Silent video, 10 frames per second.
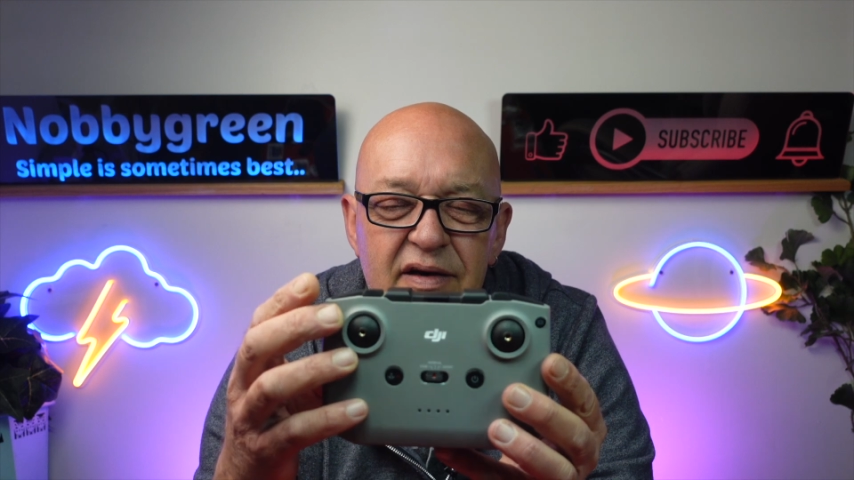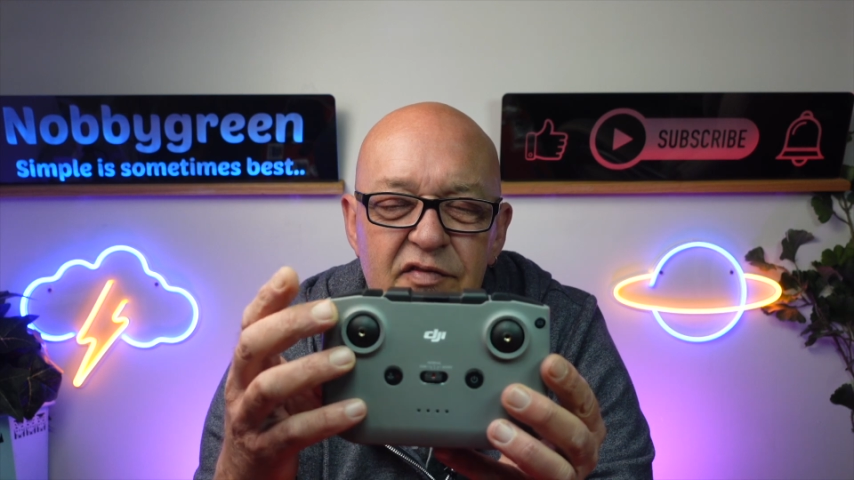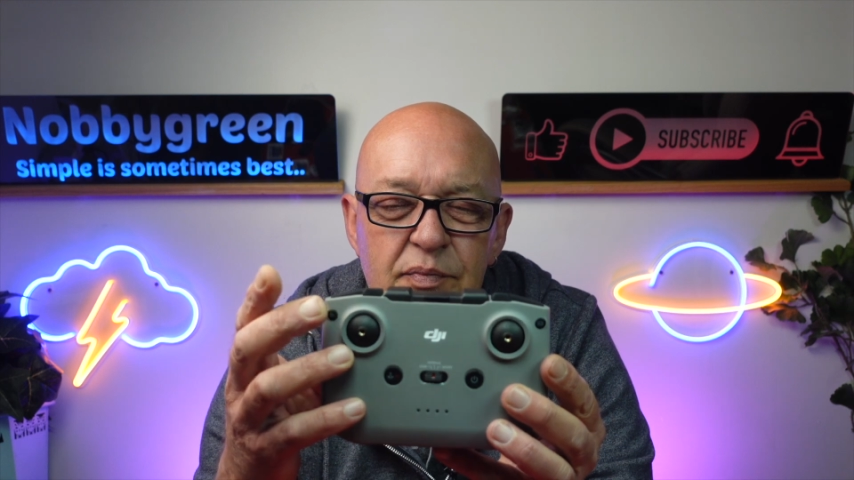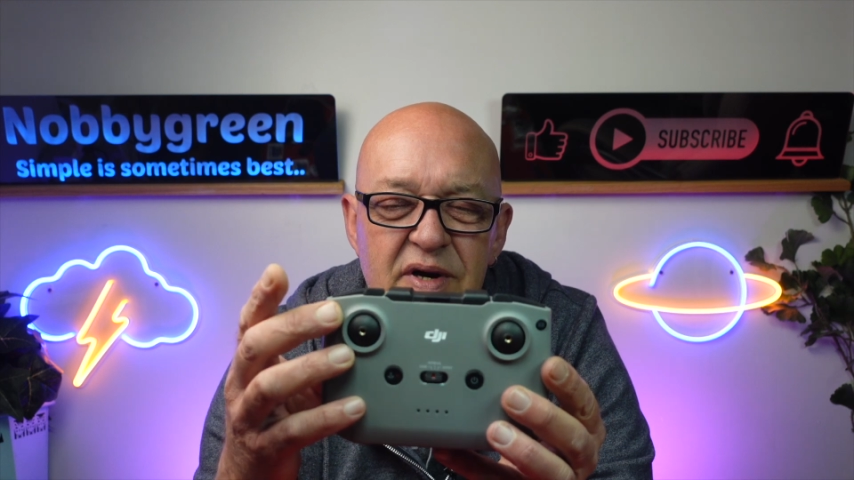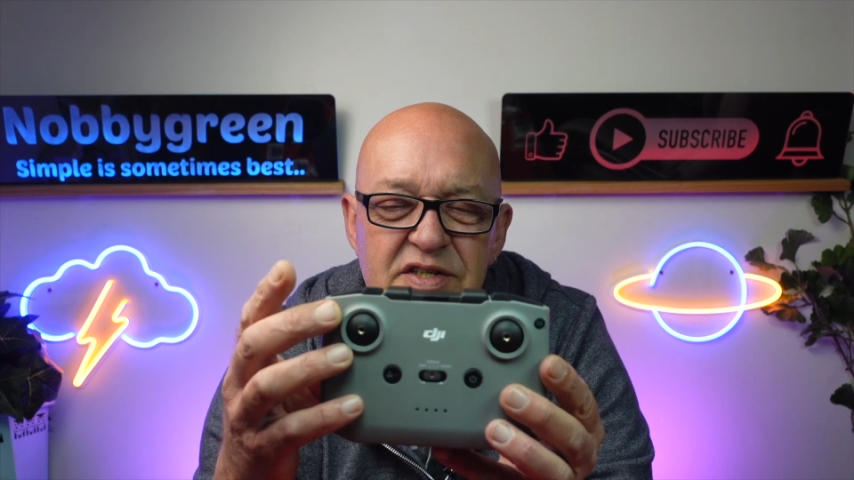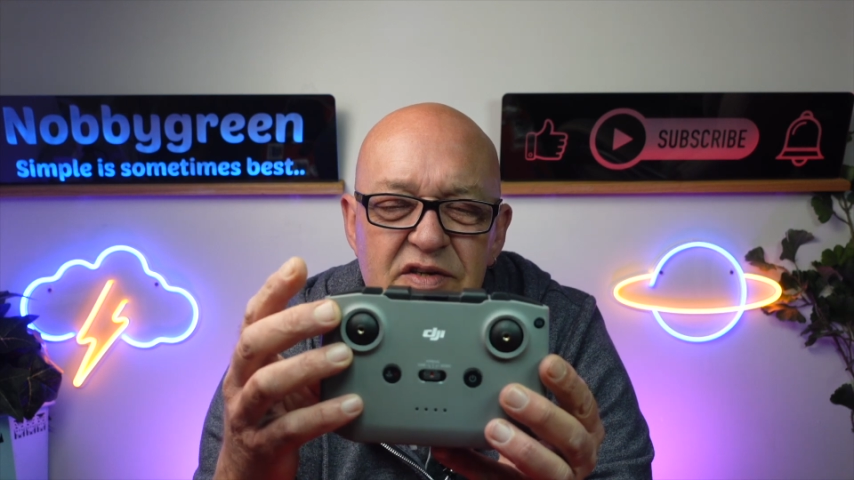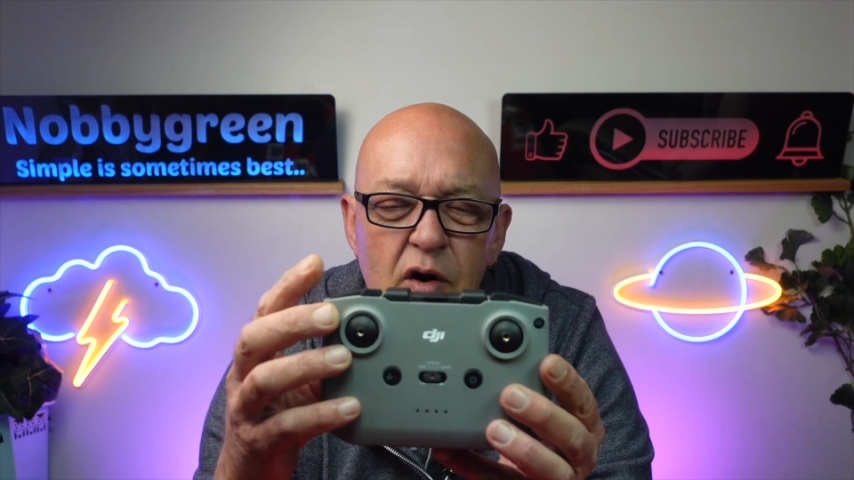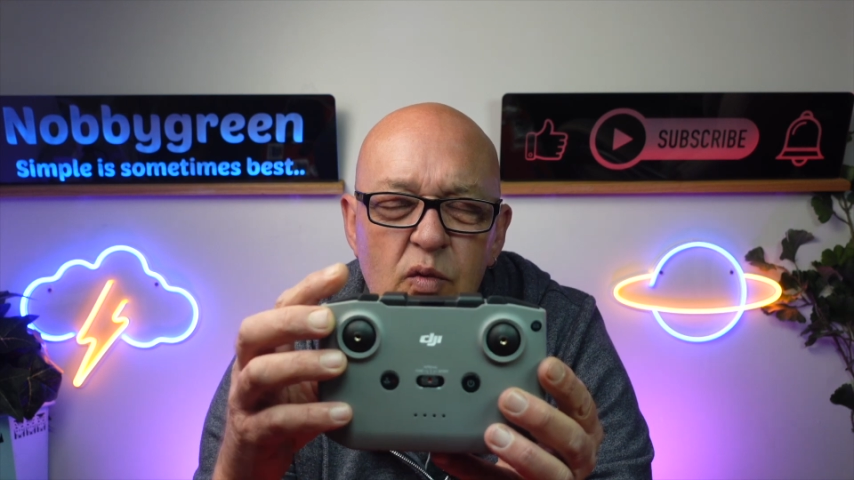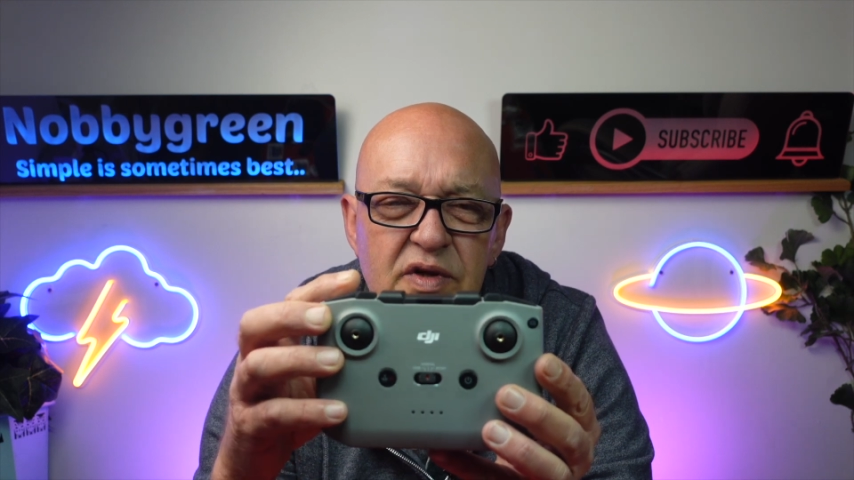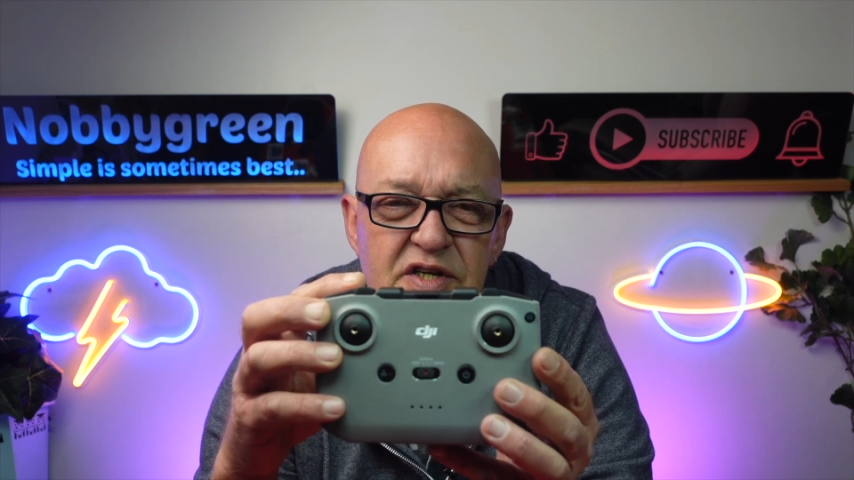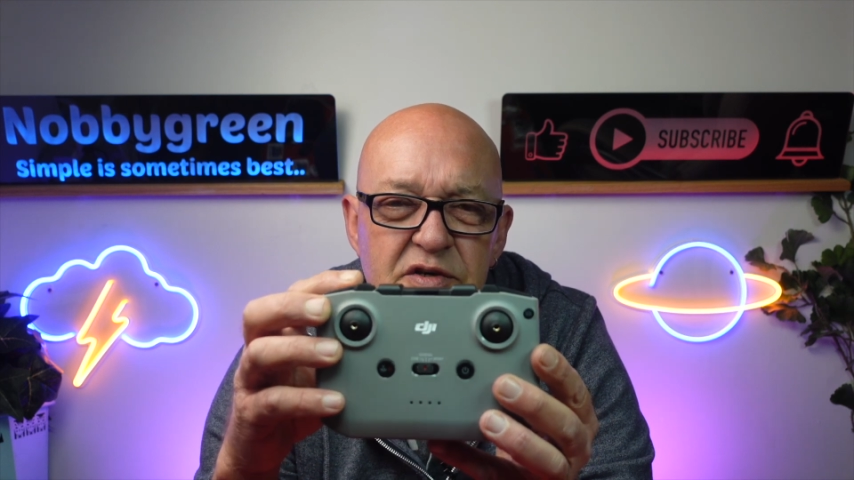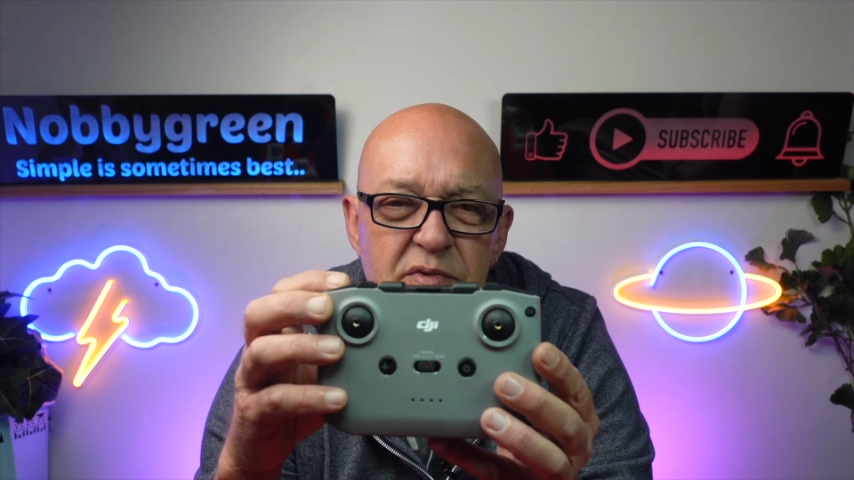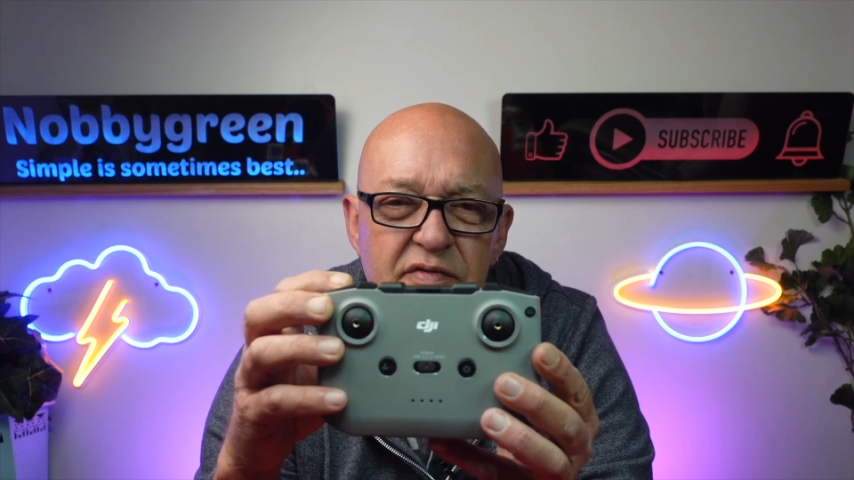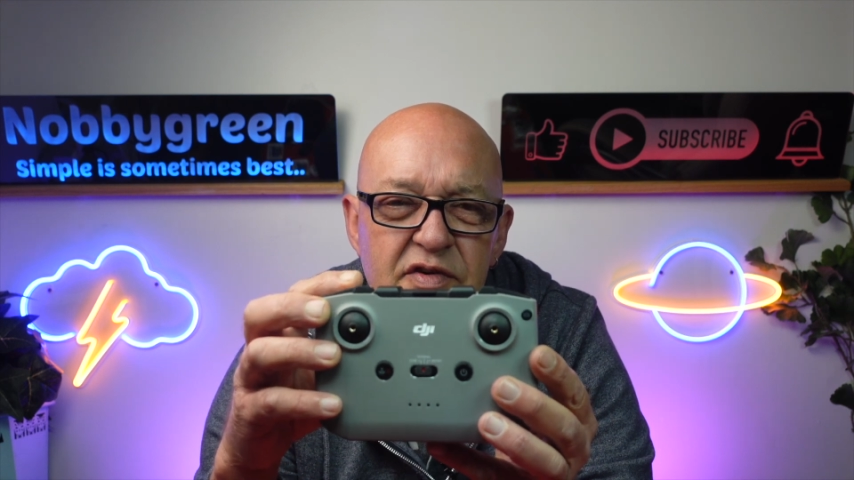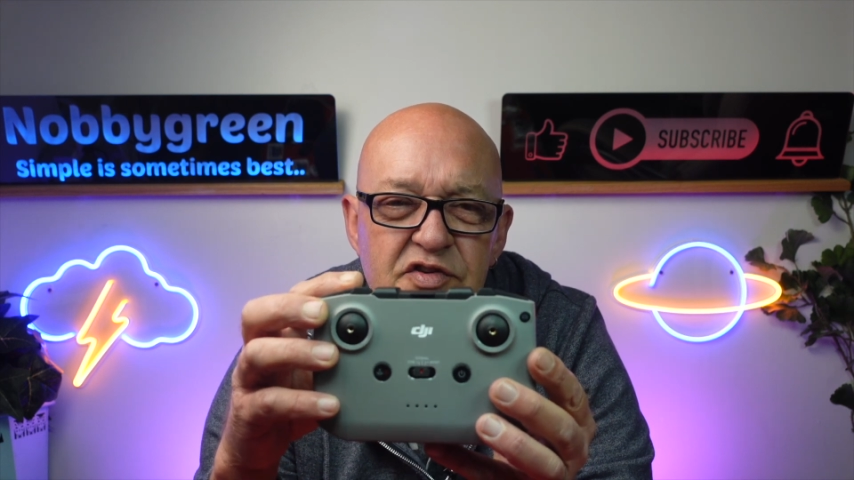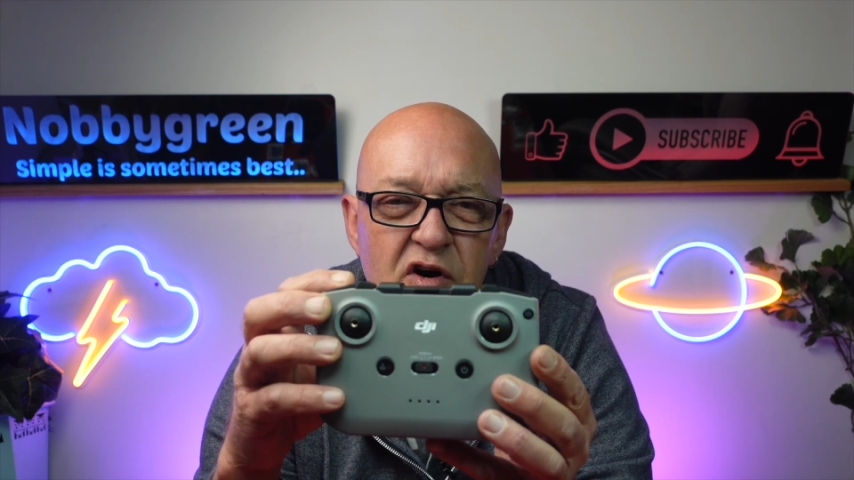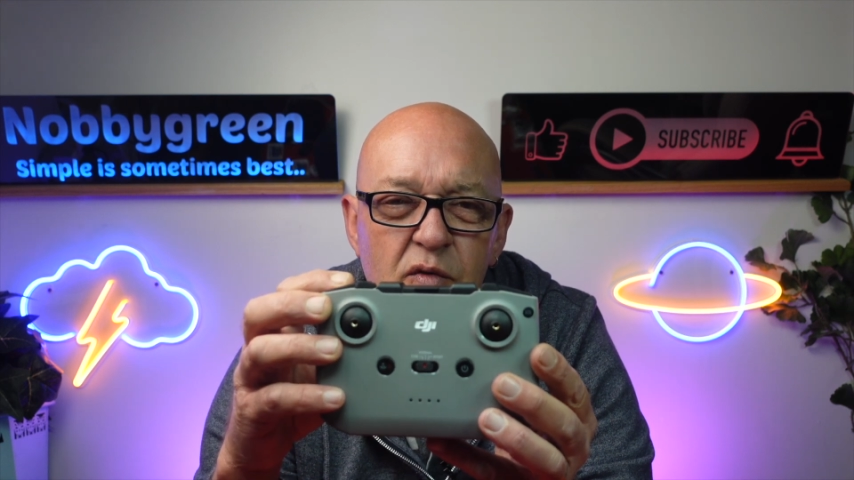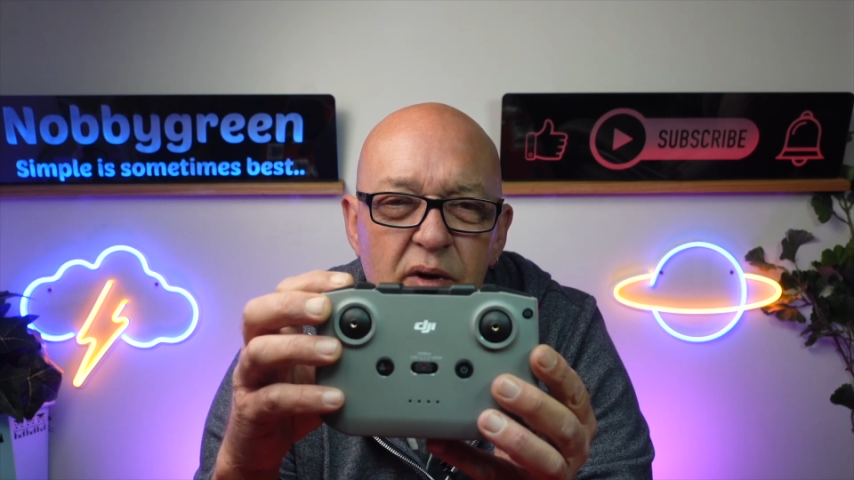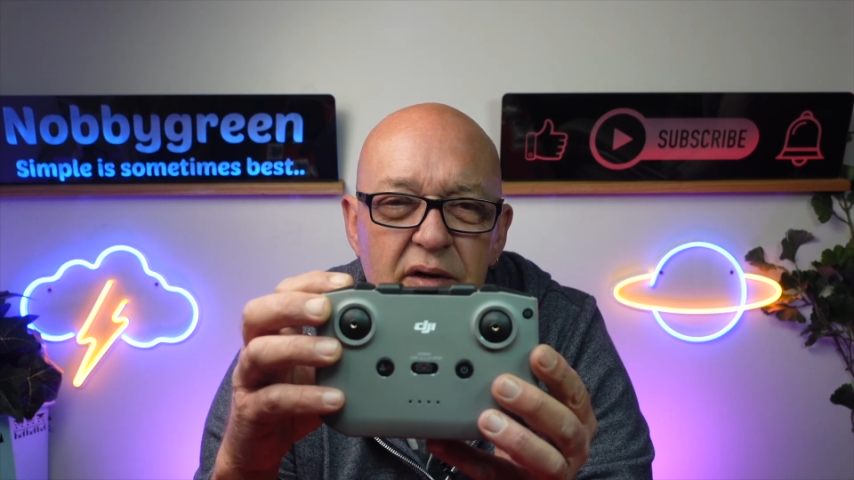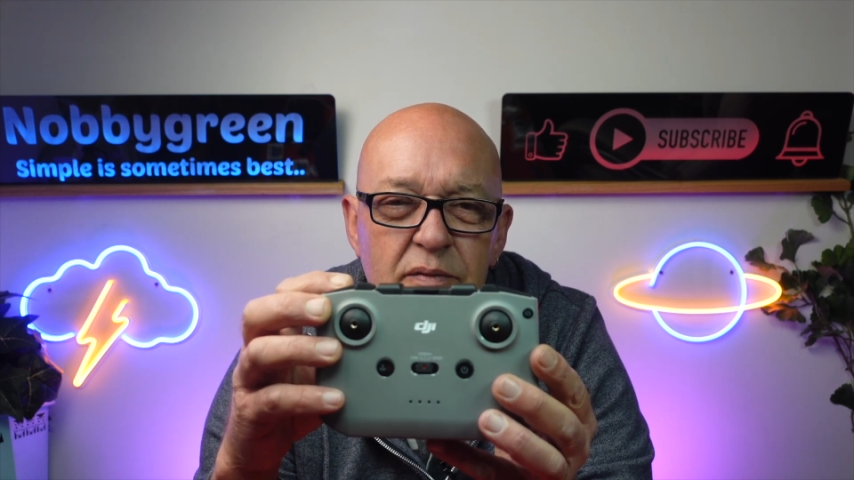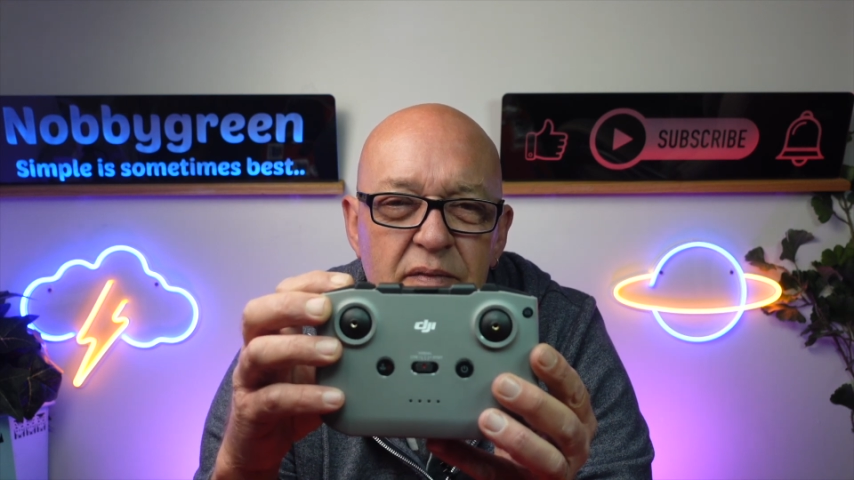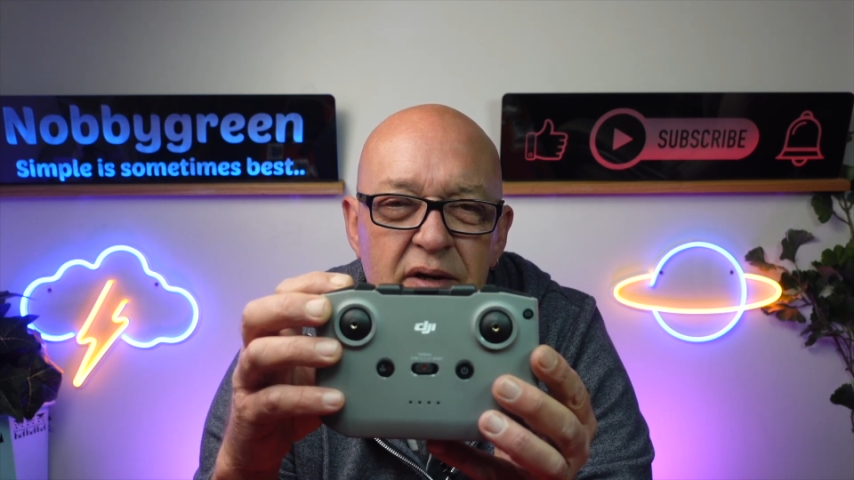if you press and hold this and move the jog wheel,